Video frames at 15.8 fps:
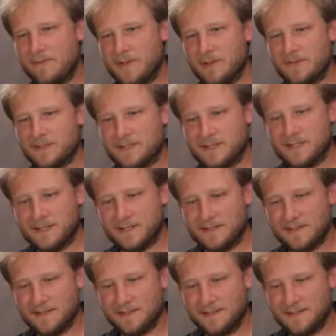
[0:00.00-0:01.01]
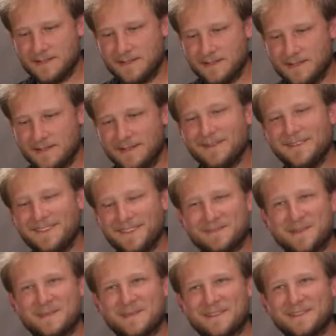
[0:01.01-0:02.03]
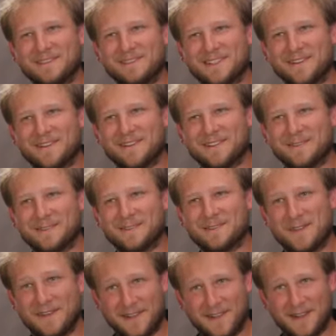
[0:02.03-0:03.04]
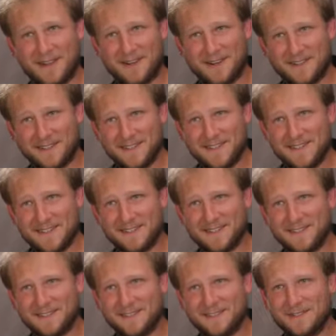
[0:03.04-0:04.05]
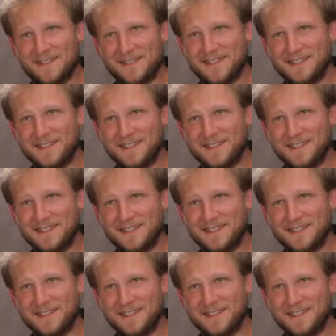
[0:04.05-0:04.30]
you ever seen, this will make me sound all sorts of funny, iCarly on Nickelodeon?